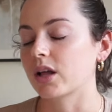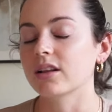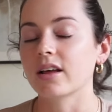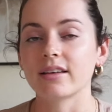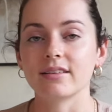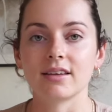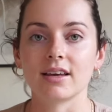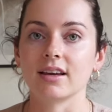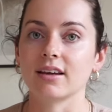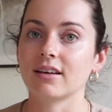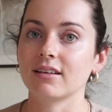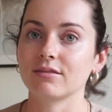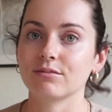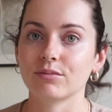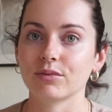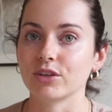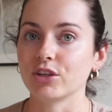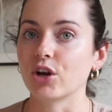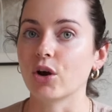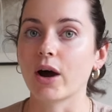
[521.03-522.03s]
I think,
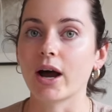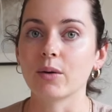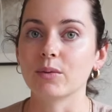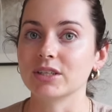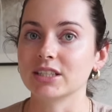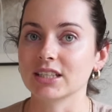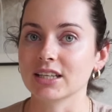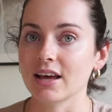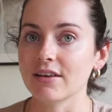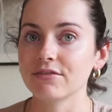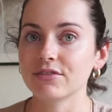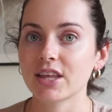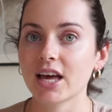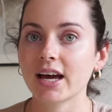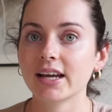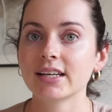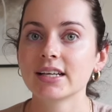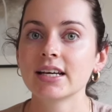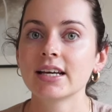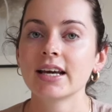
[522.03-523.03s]
you know, I would love
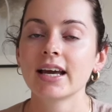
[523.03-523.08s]
that.